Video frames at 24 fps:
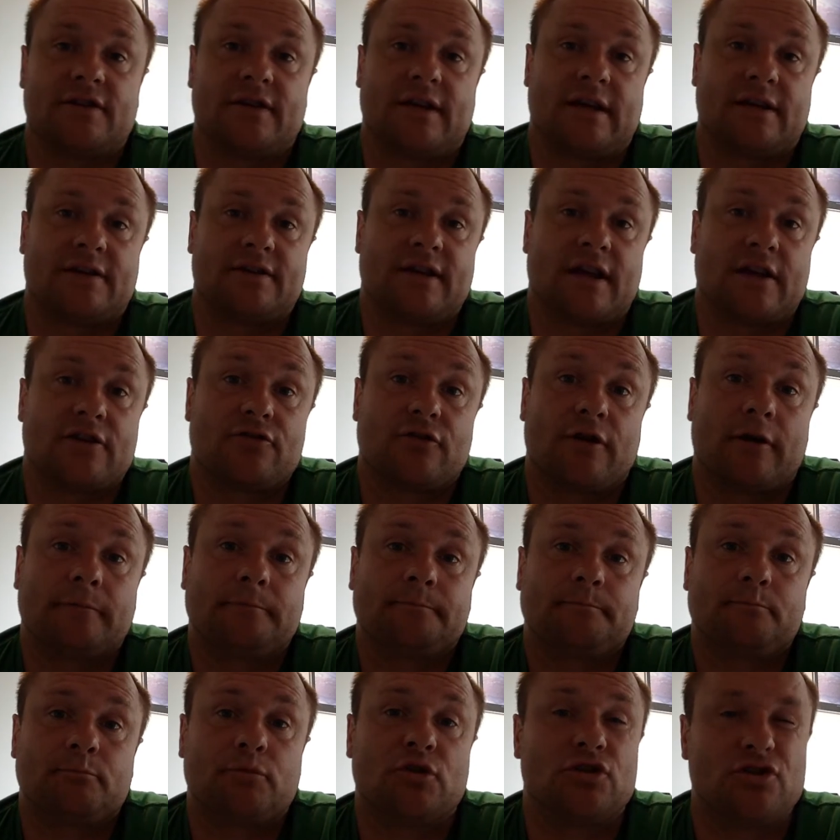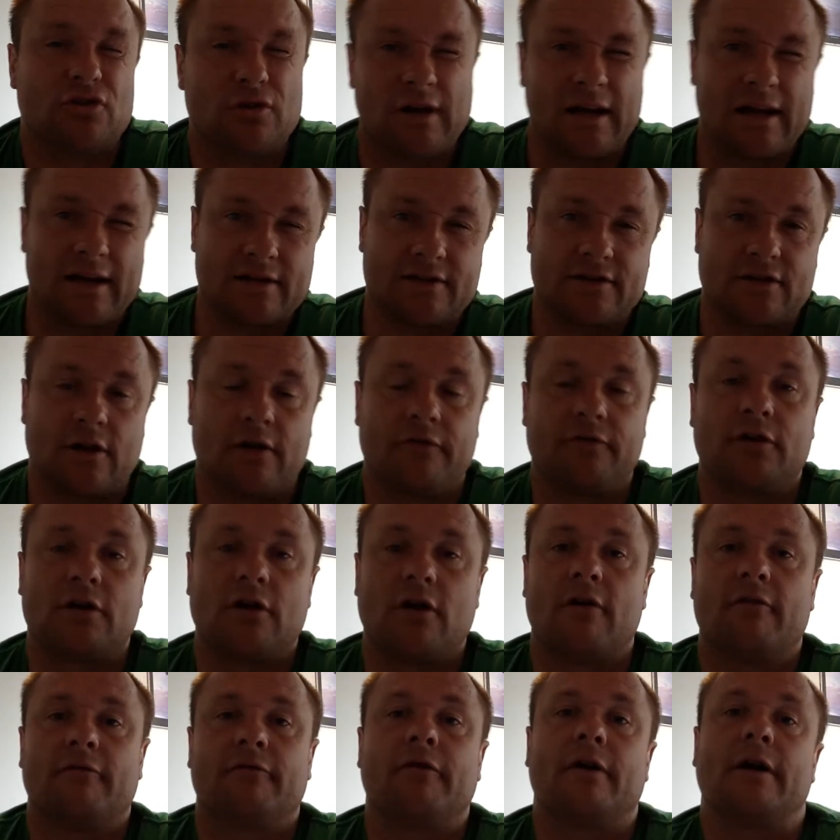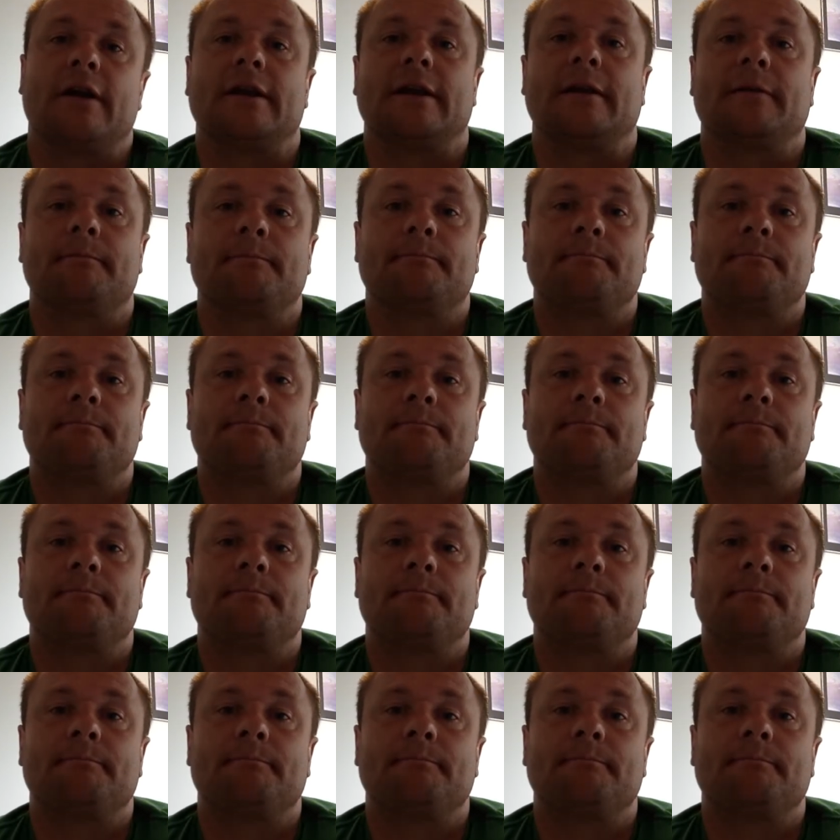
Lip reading: etc. But do let us know if you can't find it.